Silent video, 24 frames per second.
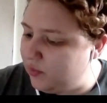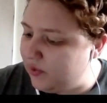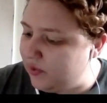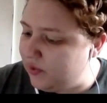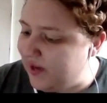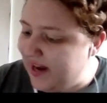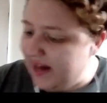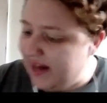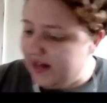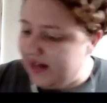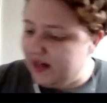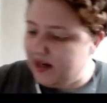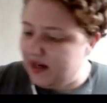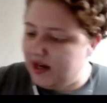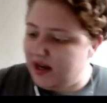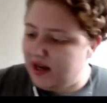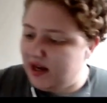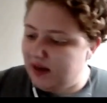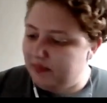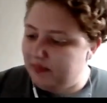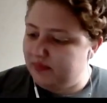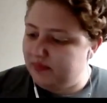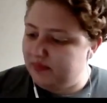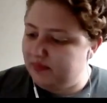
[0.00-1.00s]
Great.
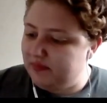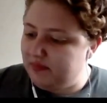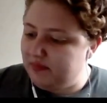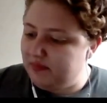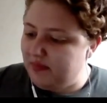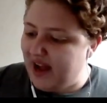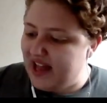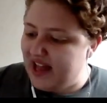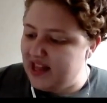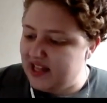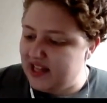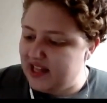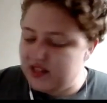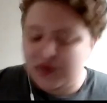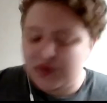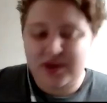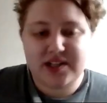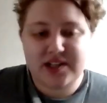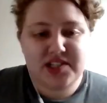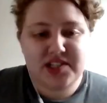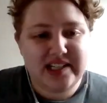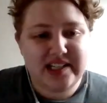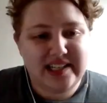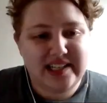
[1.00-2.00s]
My last
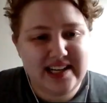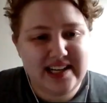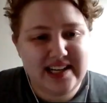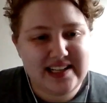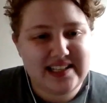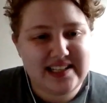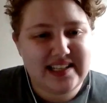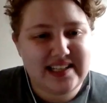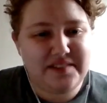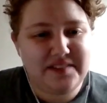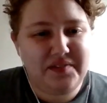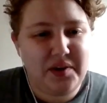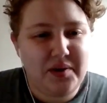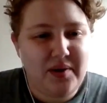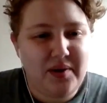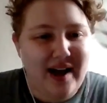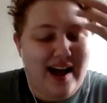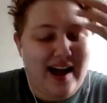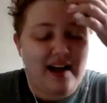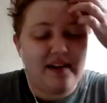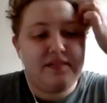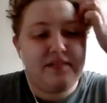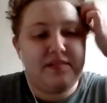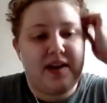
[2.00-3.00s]
question is if you
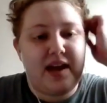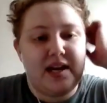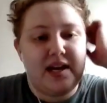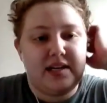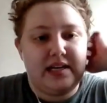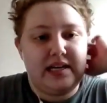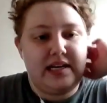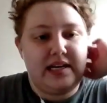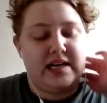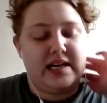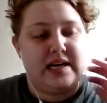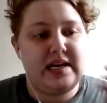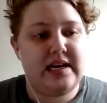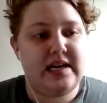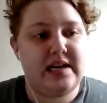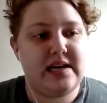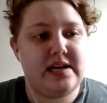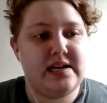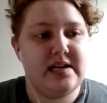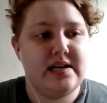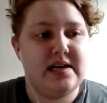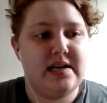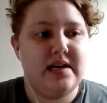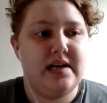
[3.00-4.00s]
have
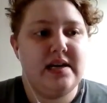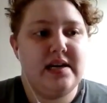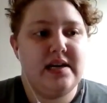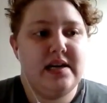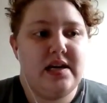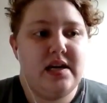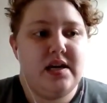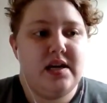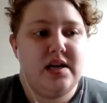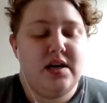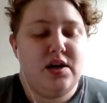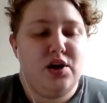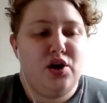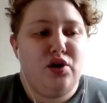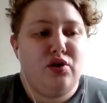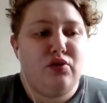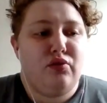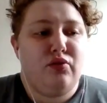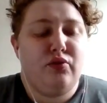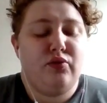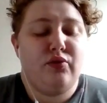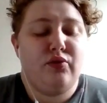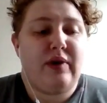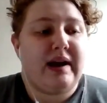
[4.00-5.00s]
any
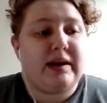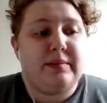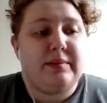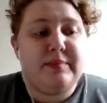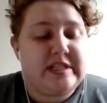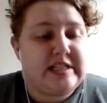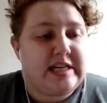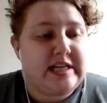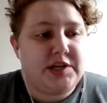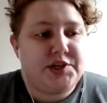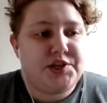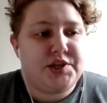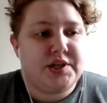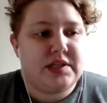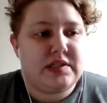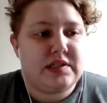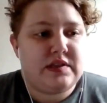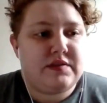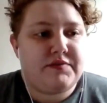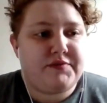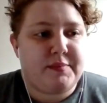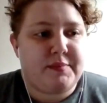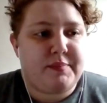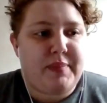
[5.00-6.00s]

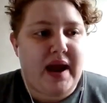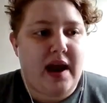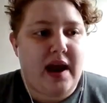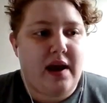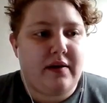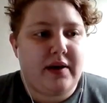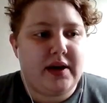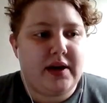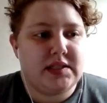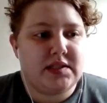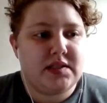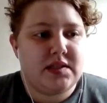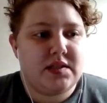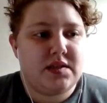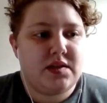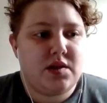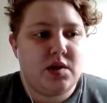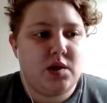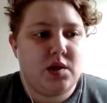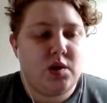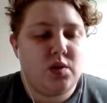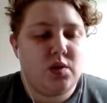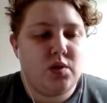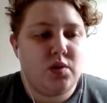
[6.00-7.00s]
recommendations for
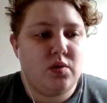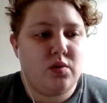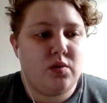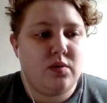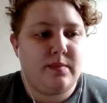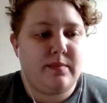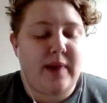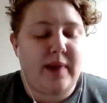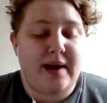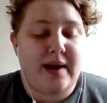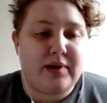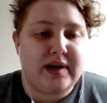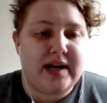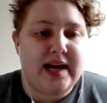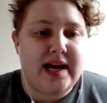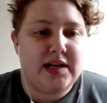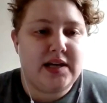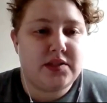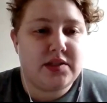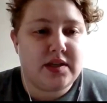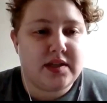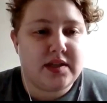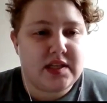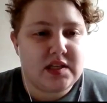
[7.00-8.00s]
parents who might want to
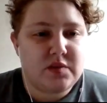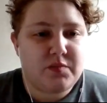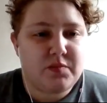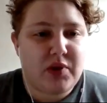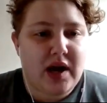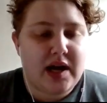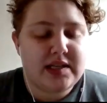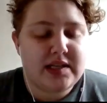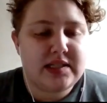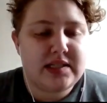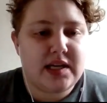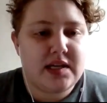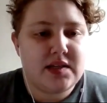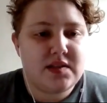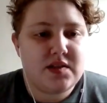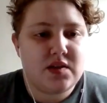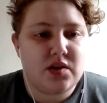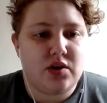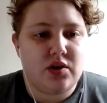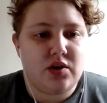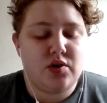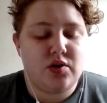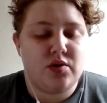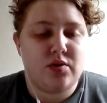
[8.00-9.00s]
enter this
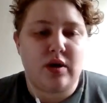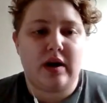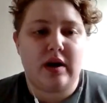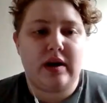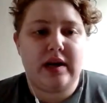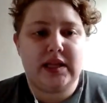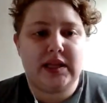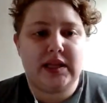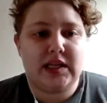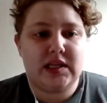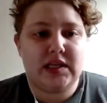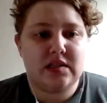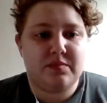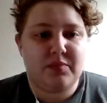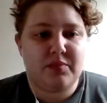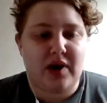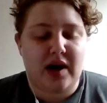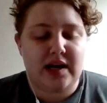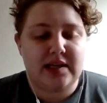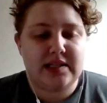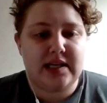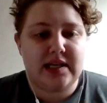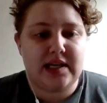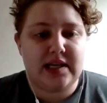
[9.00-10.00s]
process or who are in this
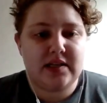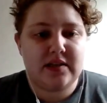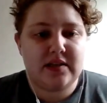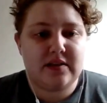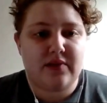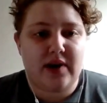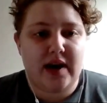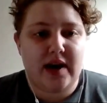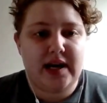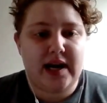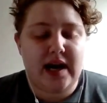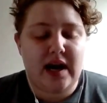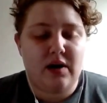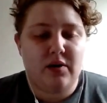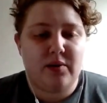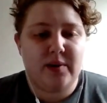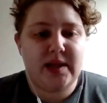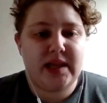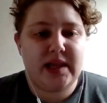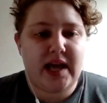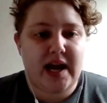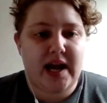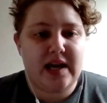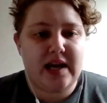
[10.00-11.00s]
process right now
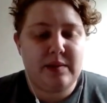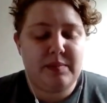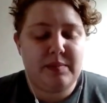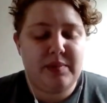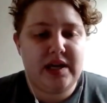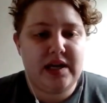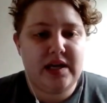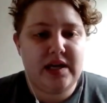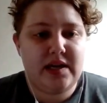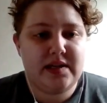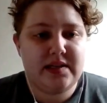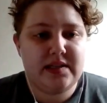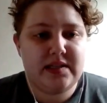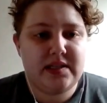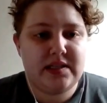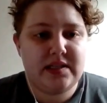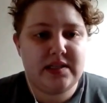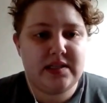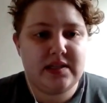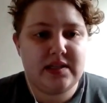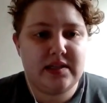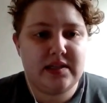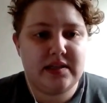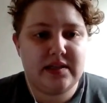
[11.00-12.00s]
with IEPs.